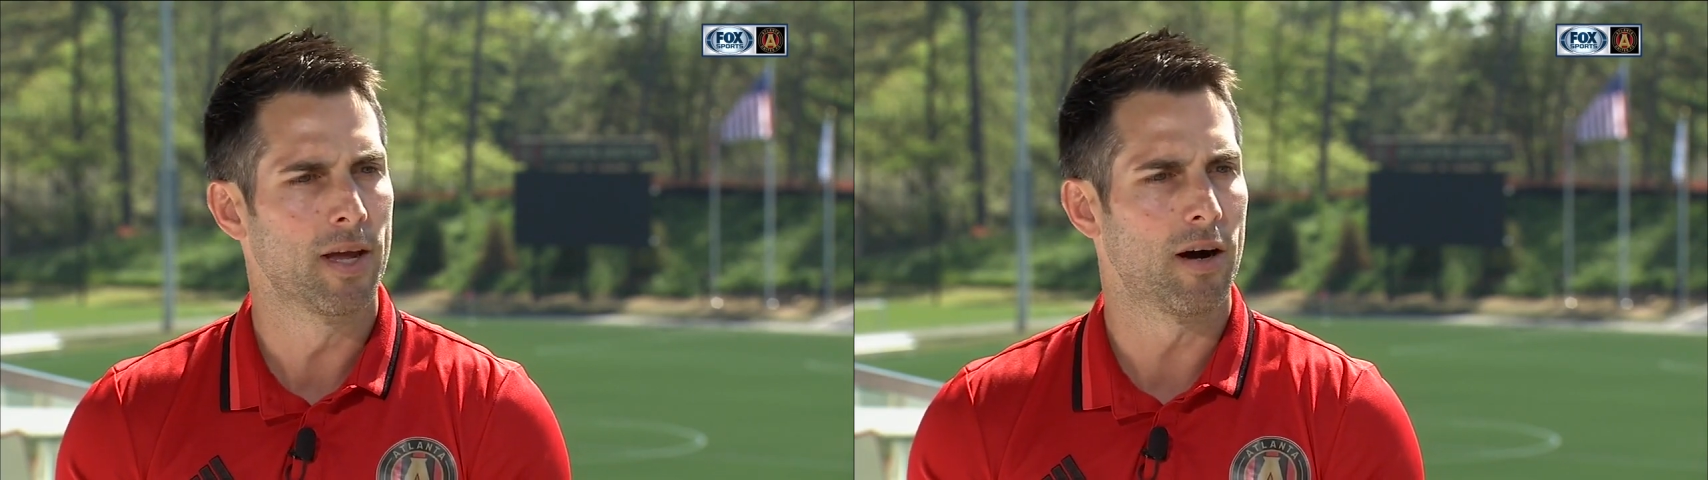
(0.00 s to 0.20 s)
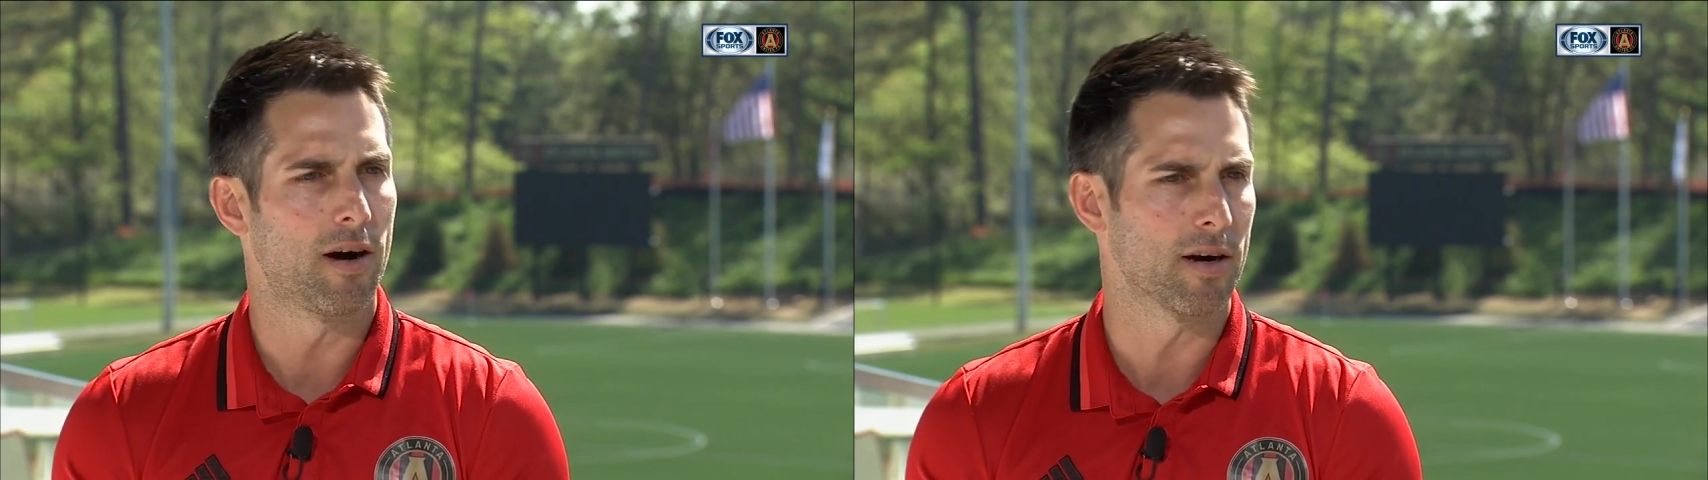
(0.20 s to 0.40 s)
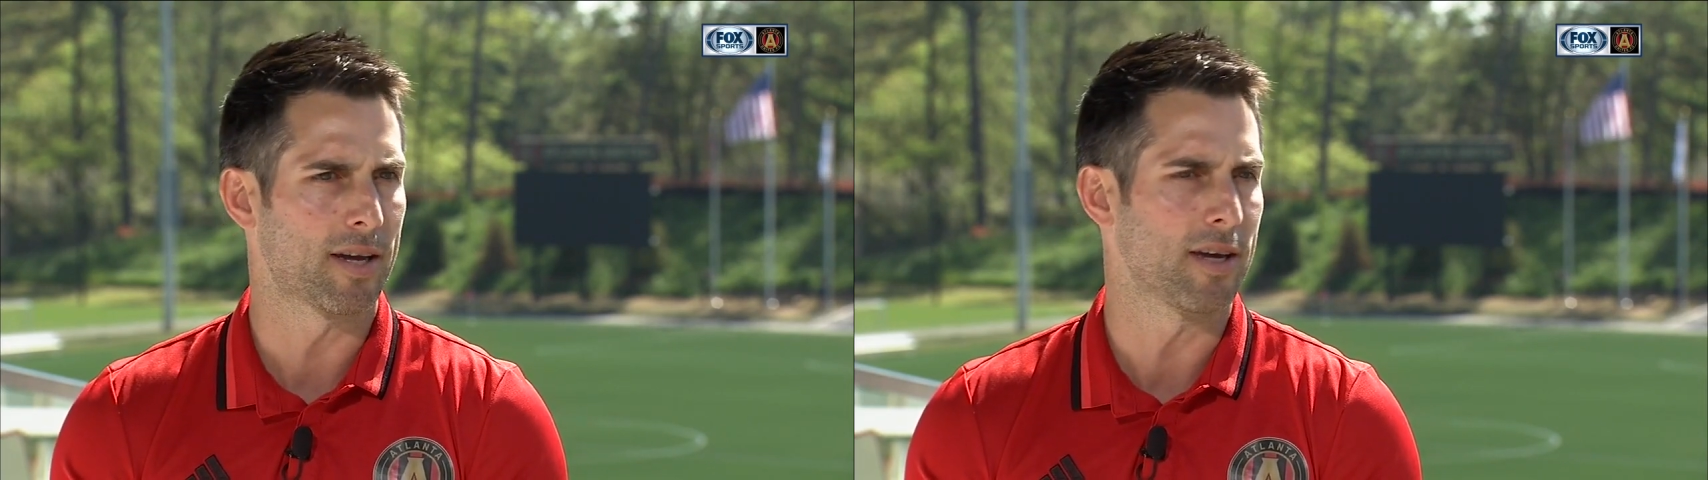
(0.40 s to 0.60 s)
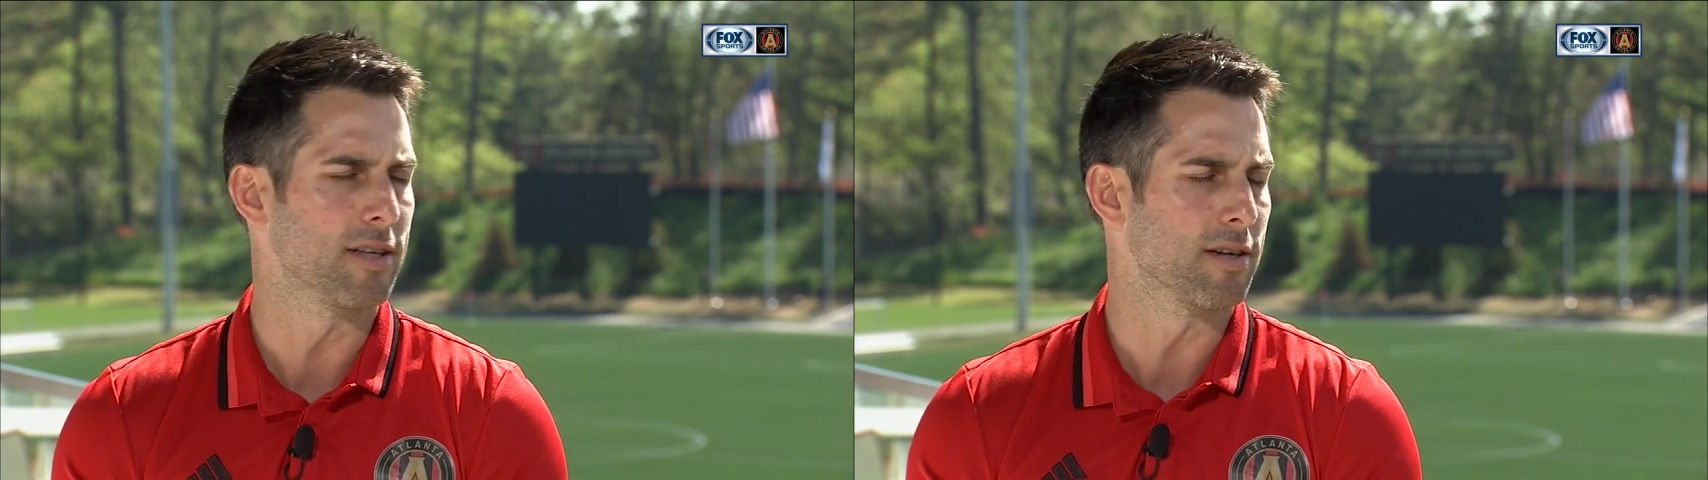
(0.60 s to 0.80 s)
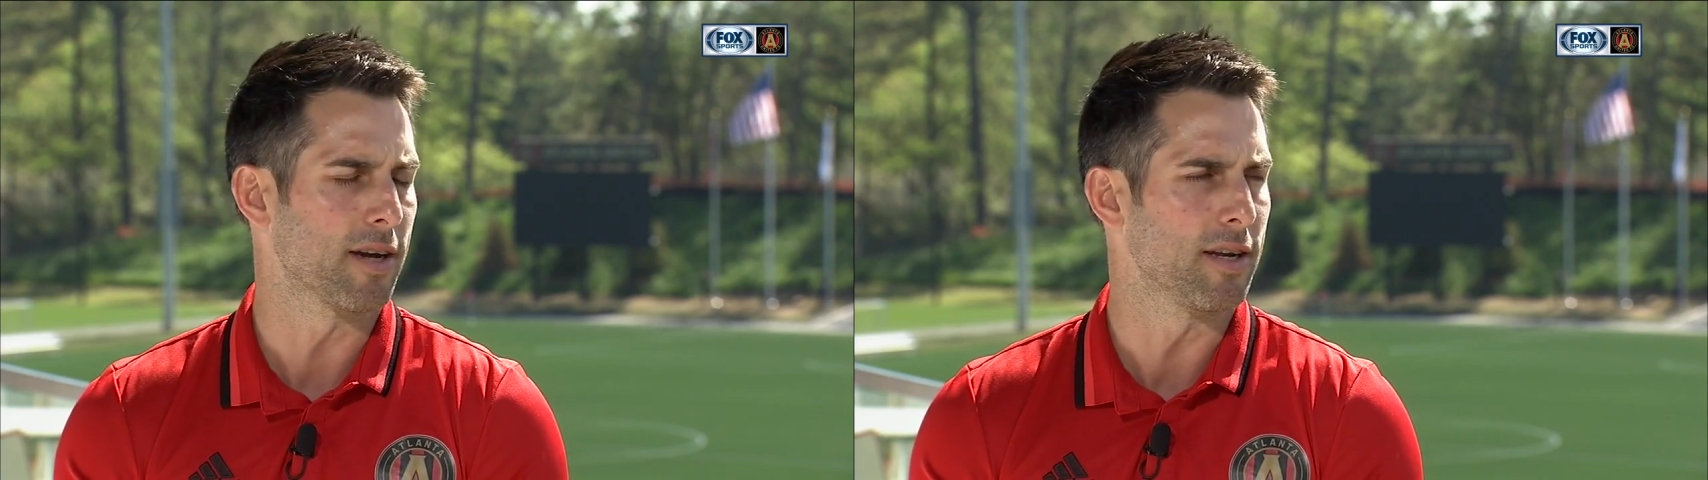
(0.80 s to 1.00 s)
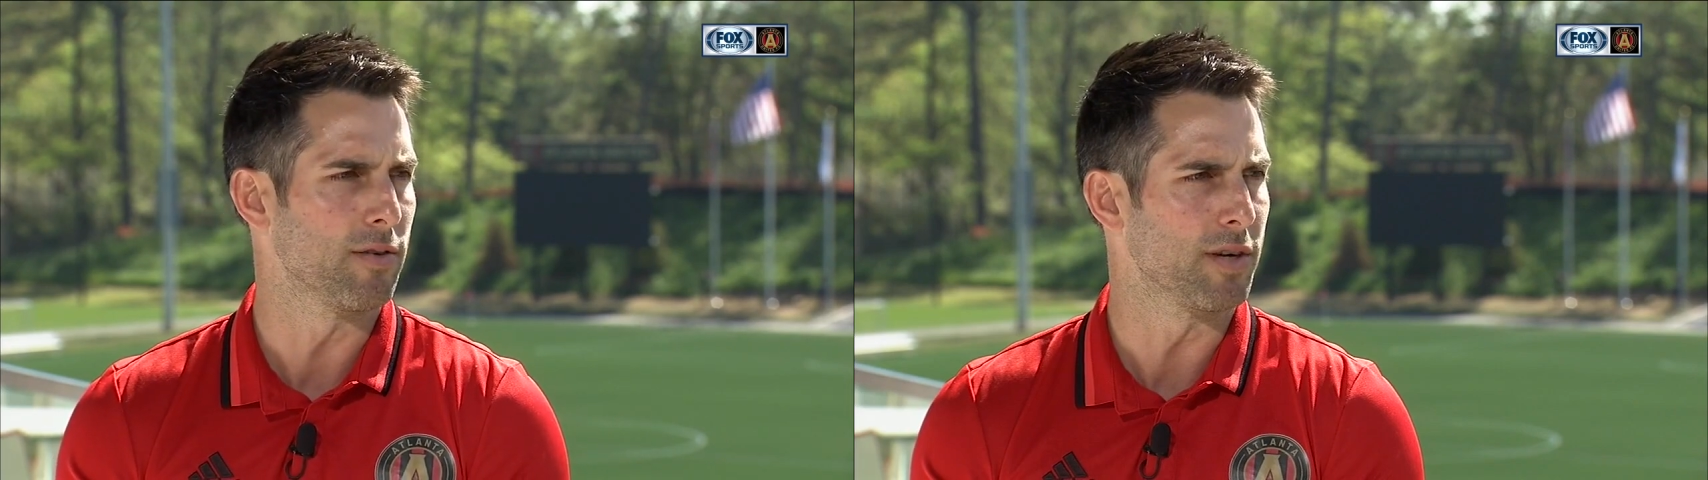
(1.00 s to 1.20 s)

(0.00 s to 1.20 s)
our kids are getting to